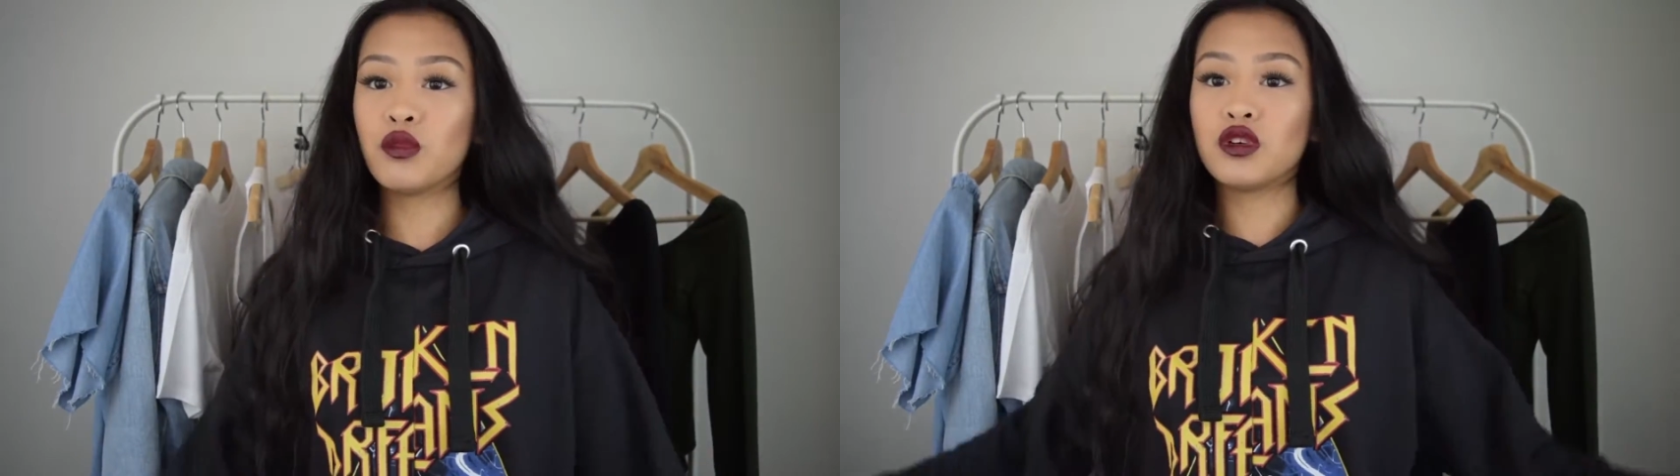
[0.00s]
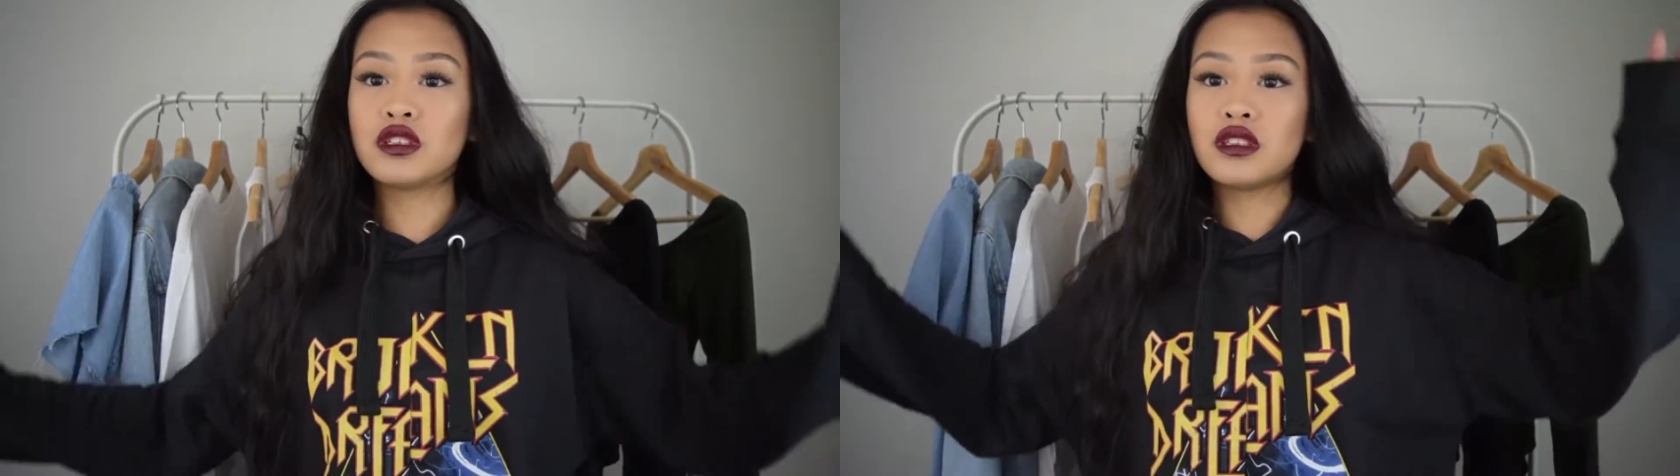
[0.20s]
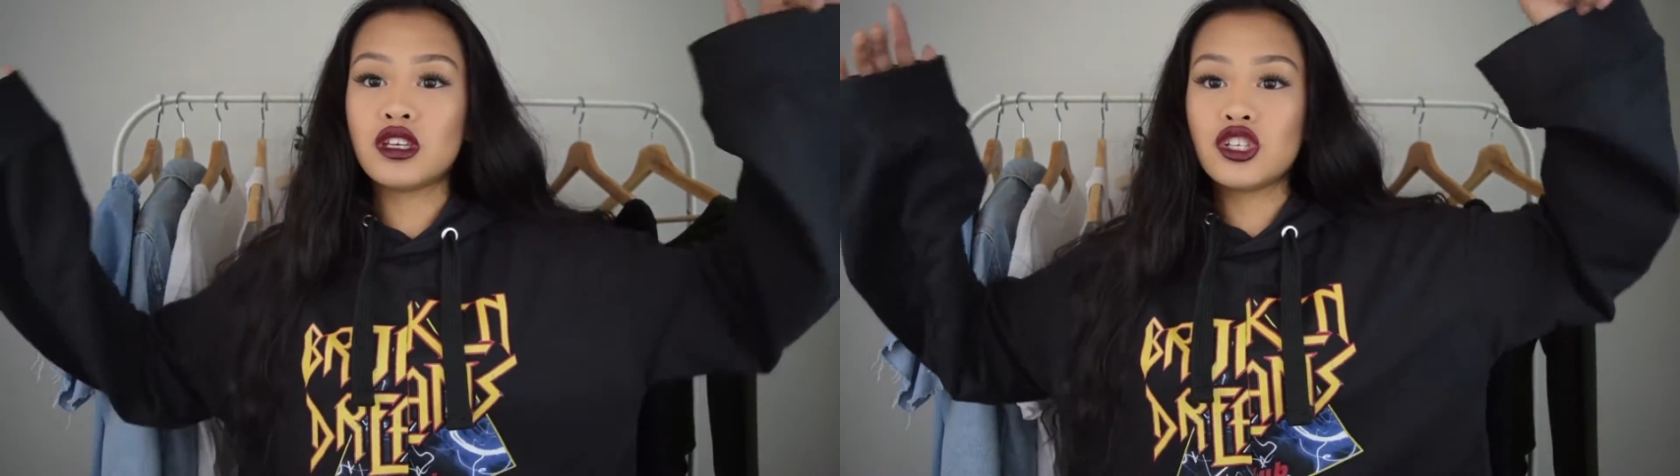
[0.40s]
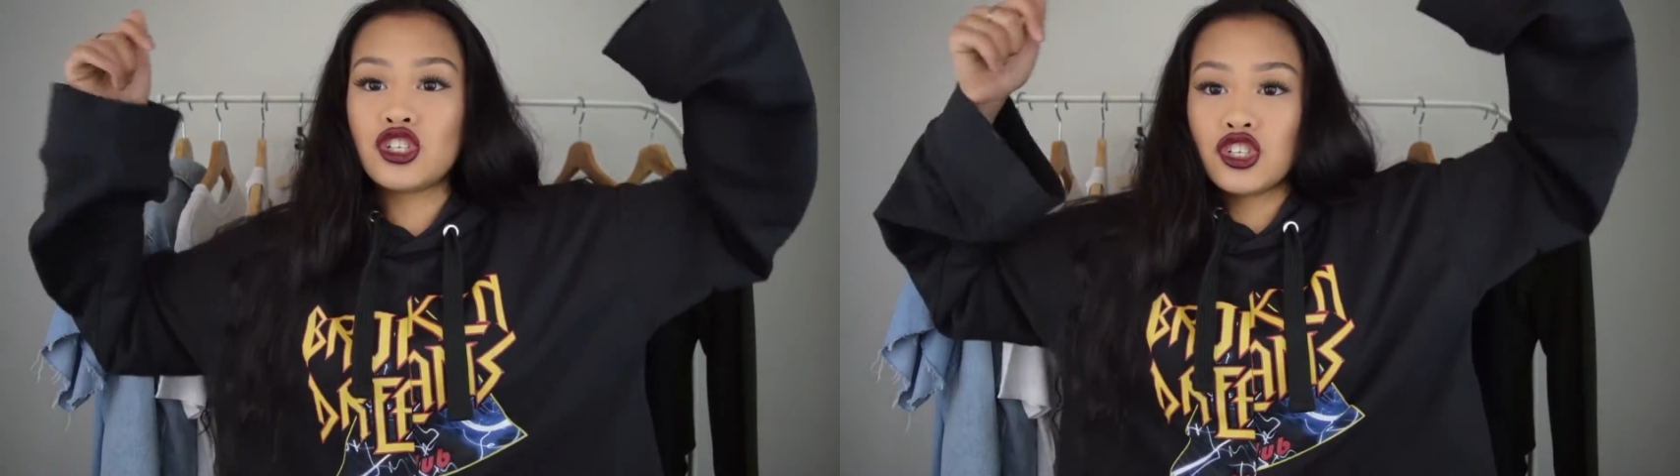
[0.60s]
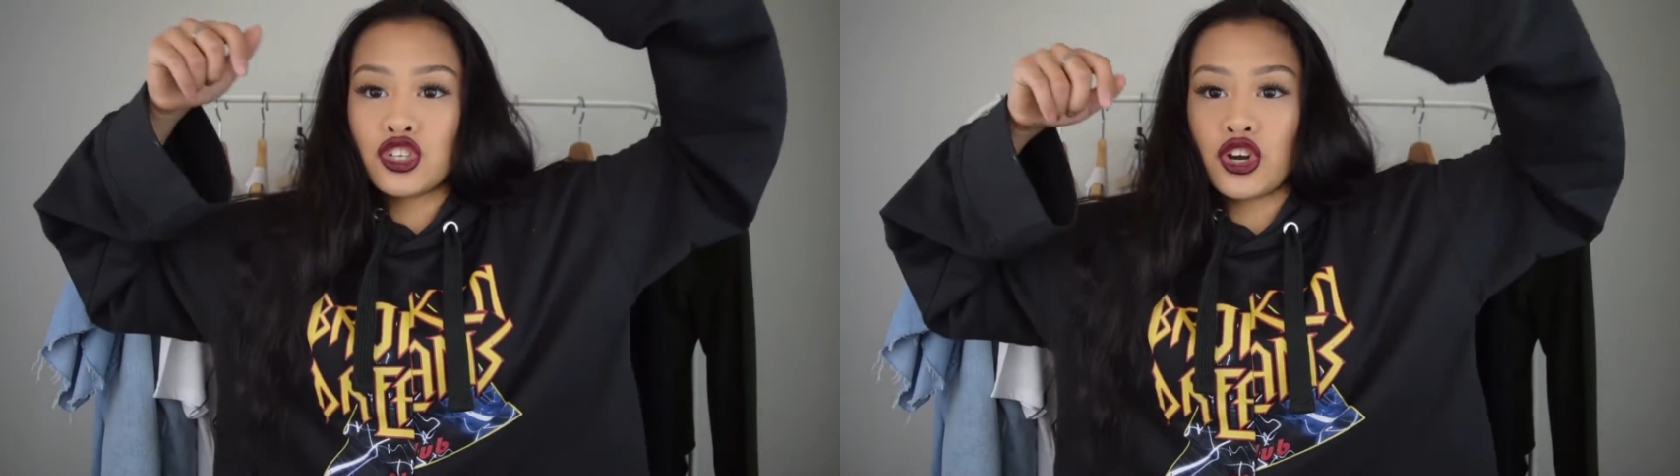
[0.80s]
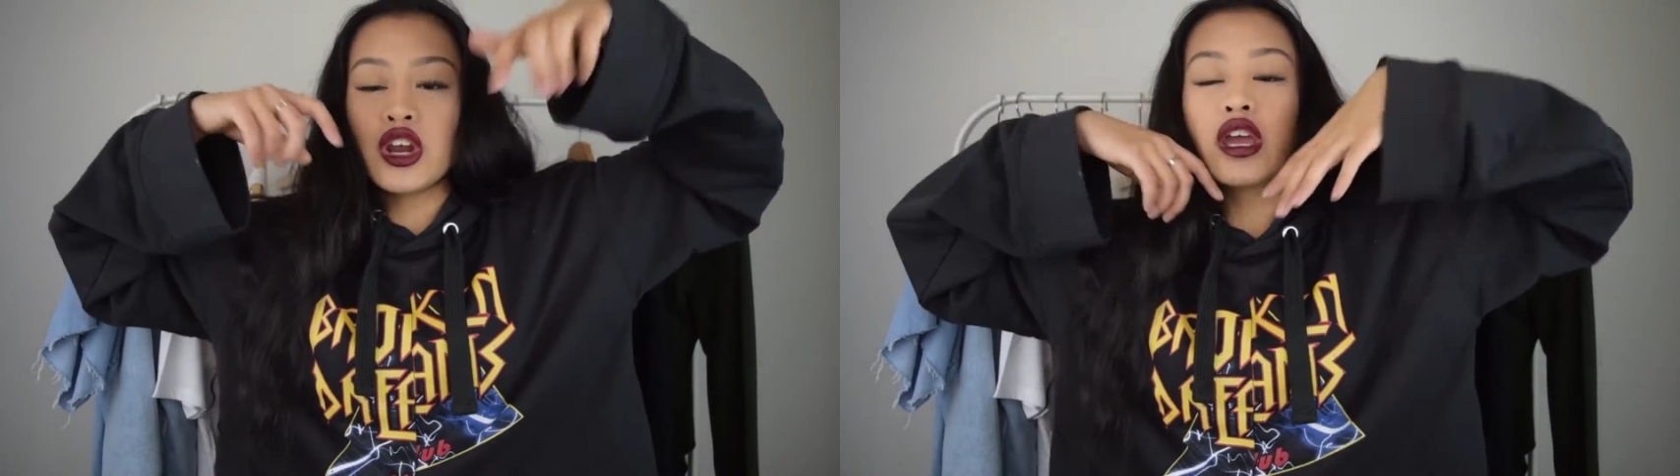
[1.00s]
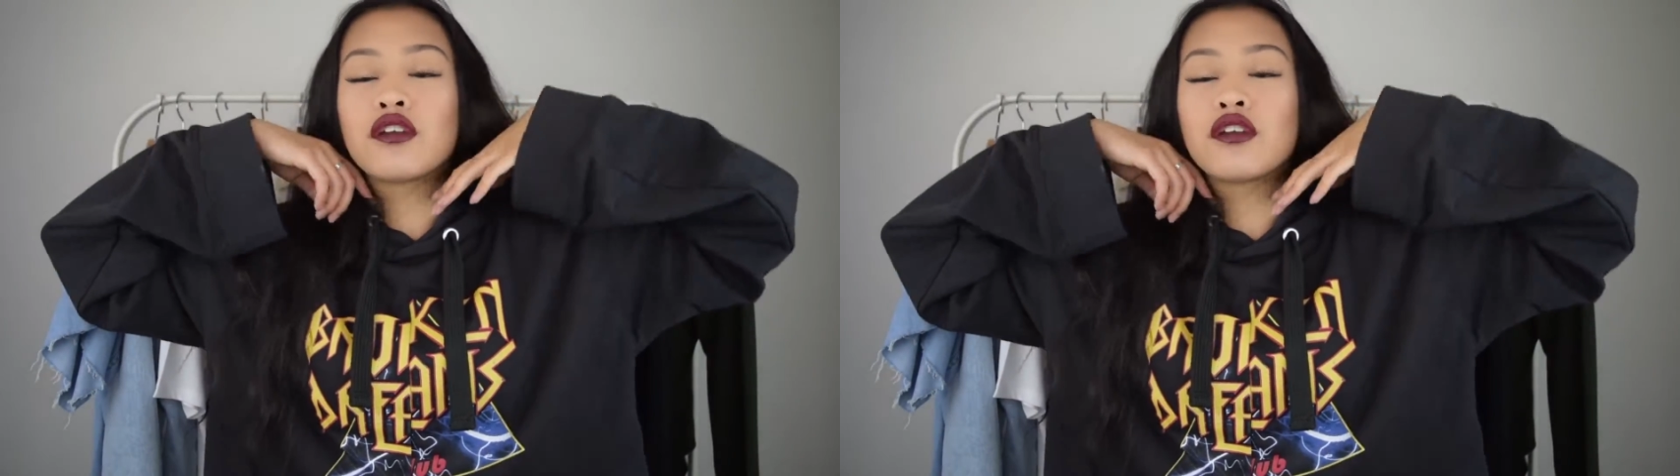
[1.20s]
was this shirt.